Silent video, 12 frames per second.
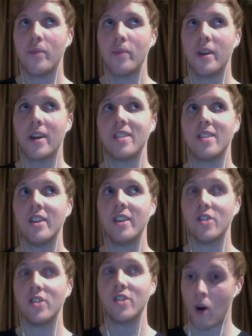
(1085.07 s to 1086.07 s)
Because he
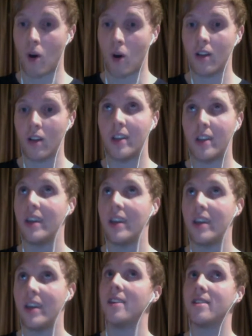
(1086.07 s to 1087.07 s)
is small and he
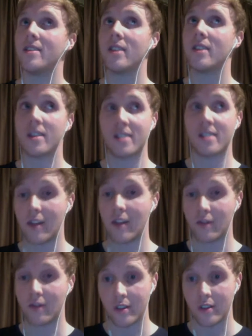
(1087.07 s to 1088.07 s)
has a side
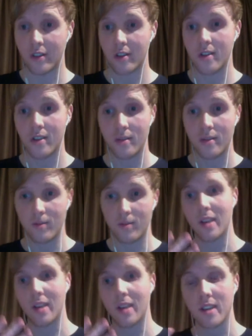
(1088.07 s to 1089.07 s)
fringe, much
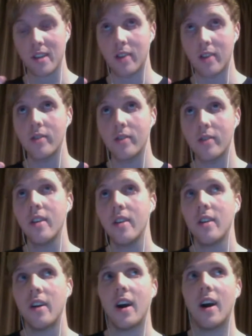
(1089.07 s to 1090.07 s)
like myself,
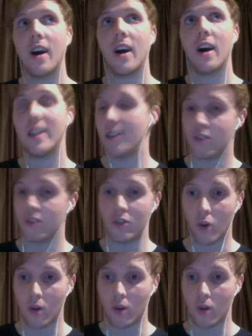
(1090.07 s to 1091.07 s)
and he is
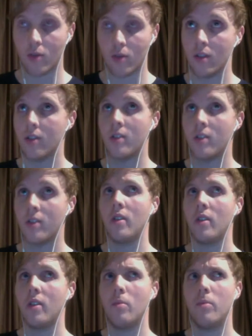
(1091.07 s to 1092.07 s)
adorable.
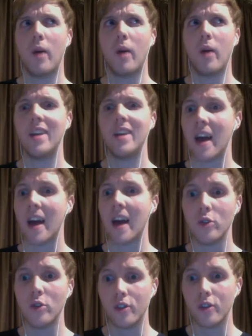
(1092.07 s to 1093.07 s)
But his
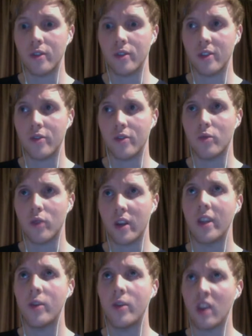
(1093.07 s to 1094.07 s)
evolution is
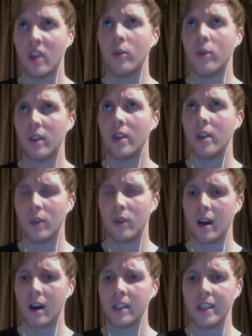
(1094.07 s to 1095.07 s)
really, really, really, really
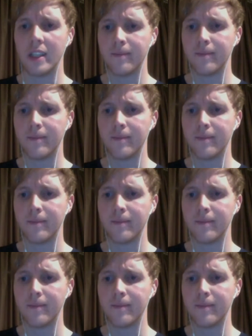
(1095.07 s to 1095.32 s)
ugly.